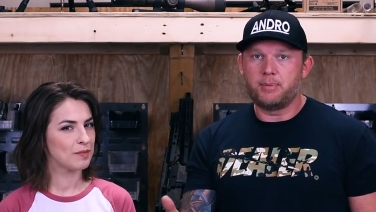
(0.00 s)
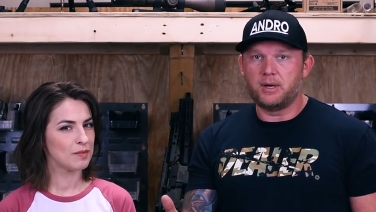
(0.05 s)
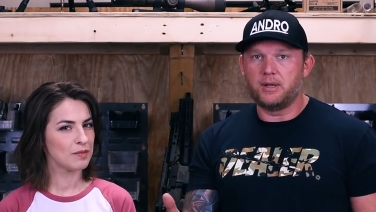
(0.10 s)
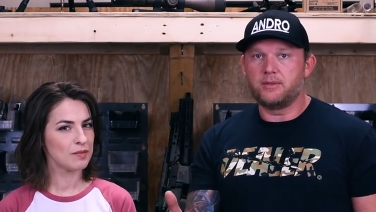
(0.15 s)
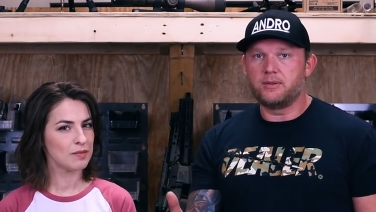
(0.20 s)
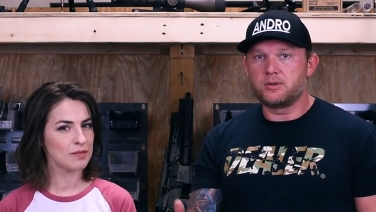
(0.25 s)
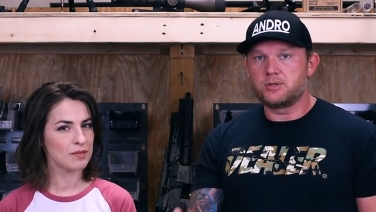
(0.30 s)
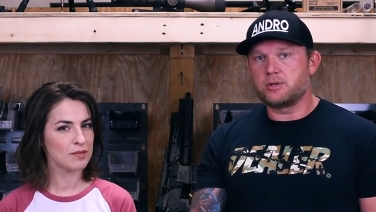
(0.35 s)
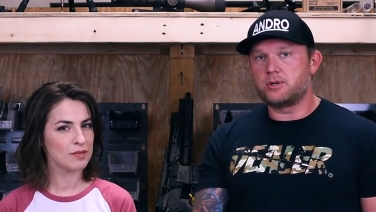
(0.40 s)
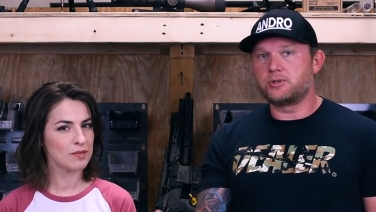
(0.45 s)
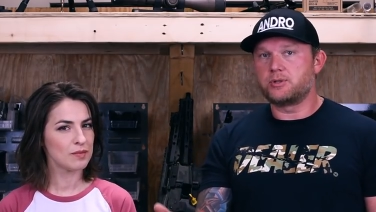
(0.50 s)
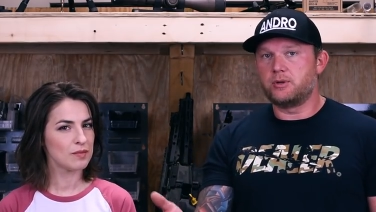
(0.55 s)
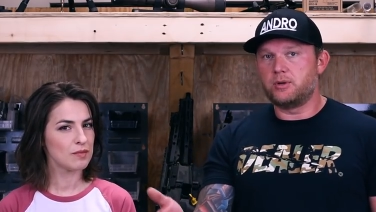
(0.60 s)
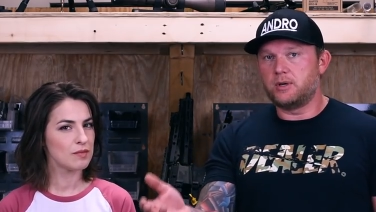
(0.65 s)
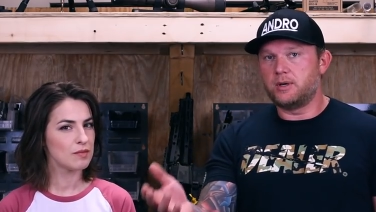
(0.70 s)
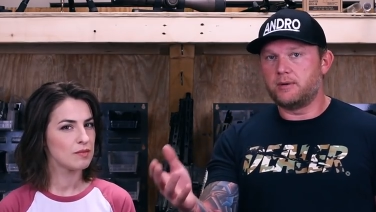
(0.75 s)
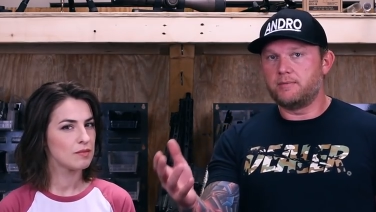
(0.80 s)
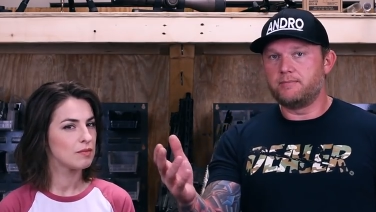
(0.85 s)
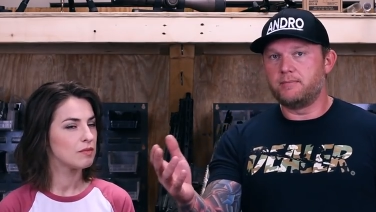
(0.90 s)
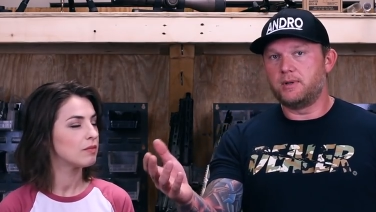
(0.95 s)
Speaker 1: But there's
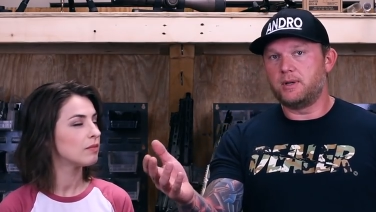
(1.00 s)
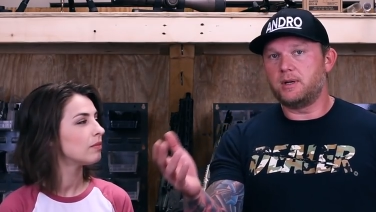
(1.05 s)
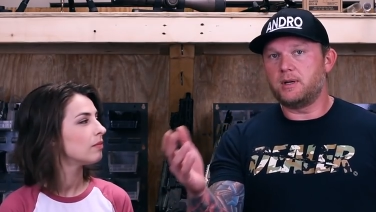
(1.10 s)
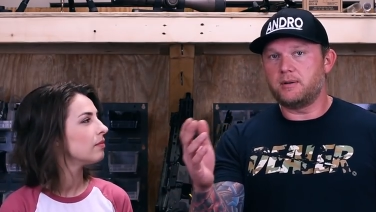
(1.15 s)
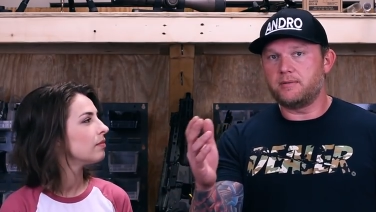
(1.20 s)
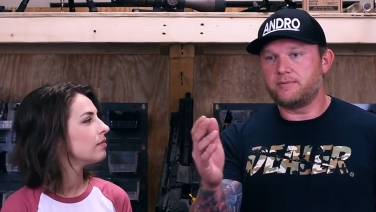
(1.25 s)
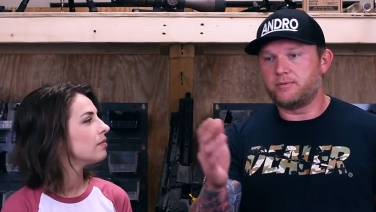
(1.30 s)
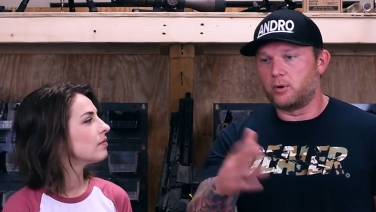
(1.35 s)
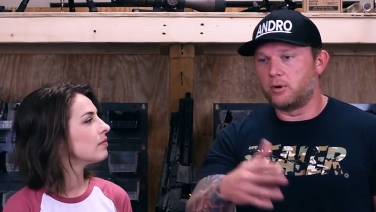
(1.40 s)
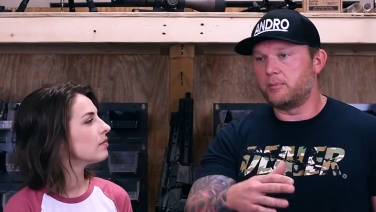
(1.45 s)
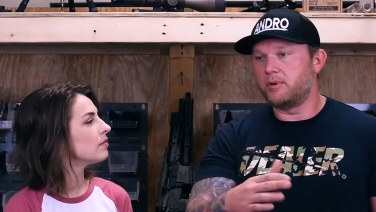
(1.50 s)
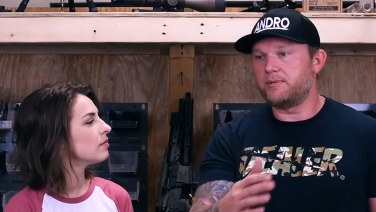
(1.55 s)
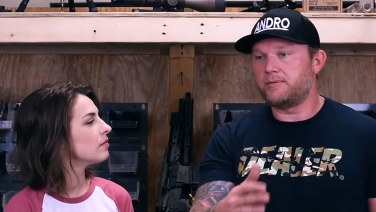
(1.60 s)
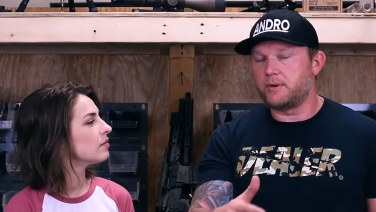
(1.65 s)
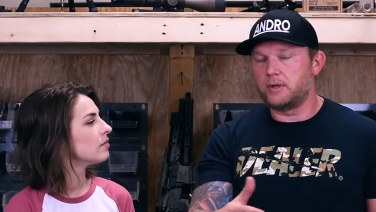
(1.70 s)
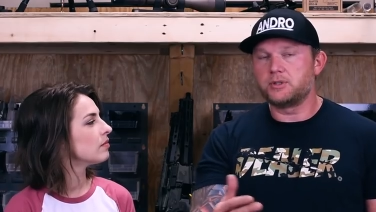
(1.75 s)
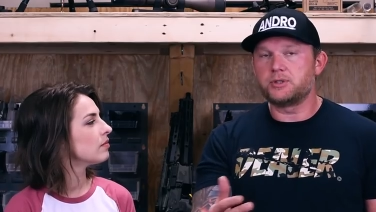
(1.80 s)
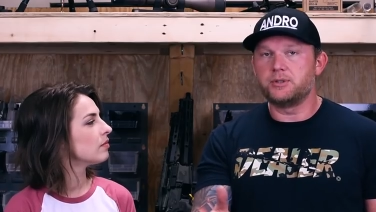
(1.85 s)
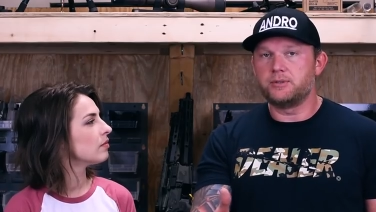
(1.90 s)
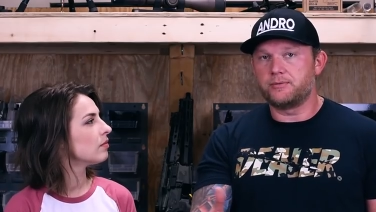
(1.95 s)
also a, a form and
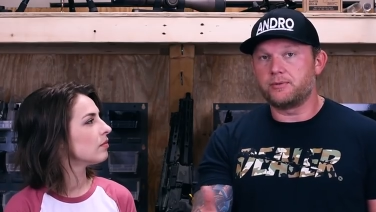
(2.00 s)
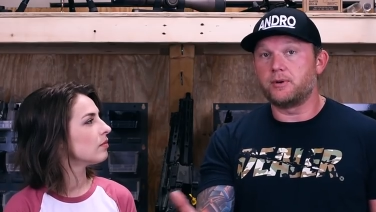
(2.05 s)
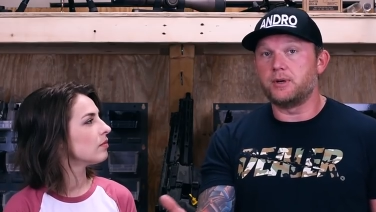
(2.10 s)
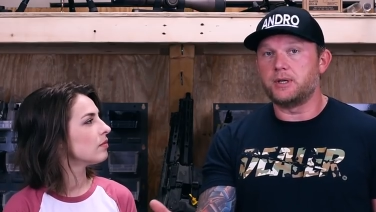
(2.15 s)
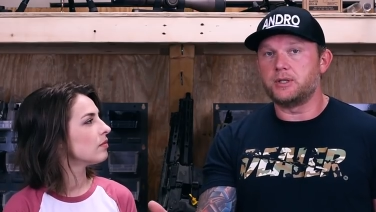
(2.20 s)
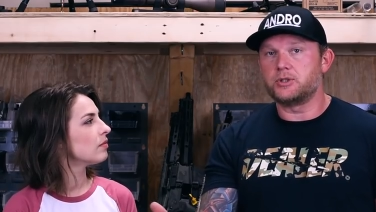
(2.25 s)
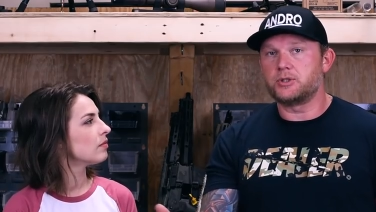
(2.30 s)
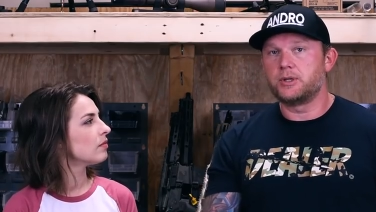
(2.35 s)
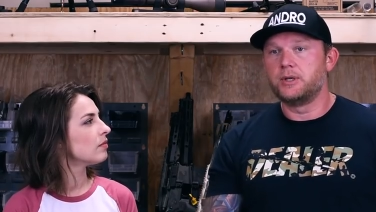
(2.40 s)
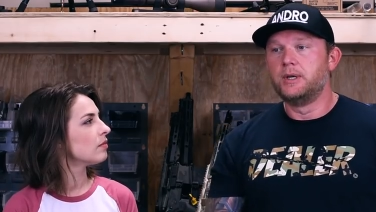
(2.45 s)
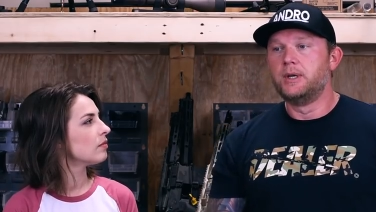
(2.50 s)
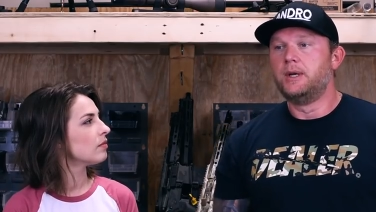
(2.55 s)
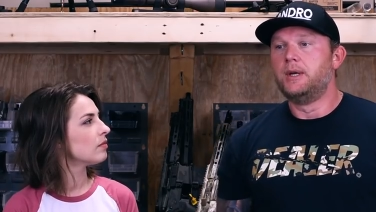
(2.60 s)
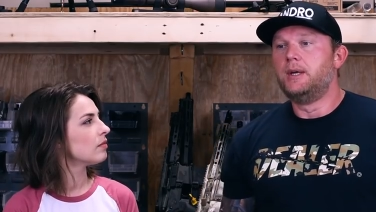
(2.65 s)
function for each.